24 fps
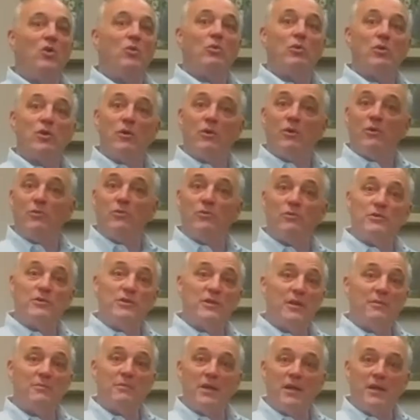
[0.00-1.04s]
who were going through the
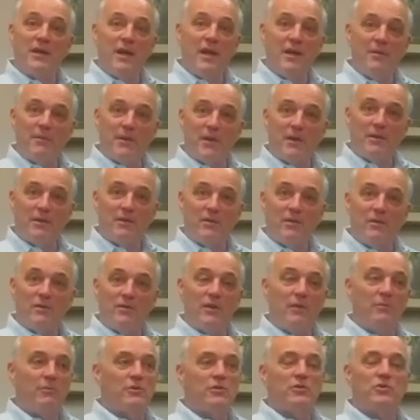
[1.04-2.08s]
same dynamic.
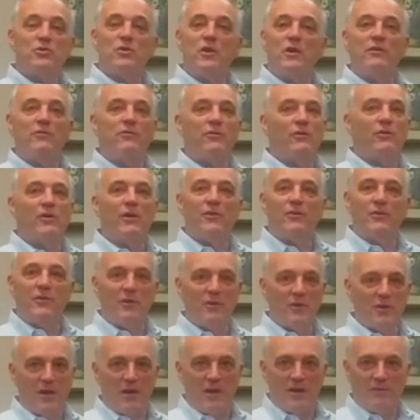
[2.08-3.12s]
They were just trying to figure out their
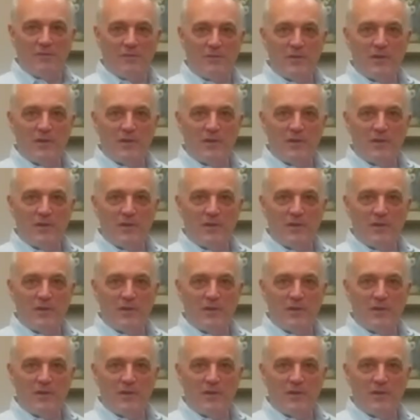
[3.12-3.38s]
lives,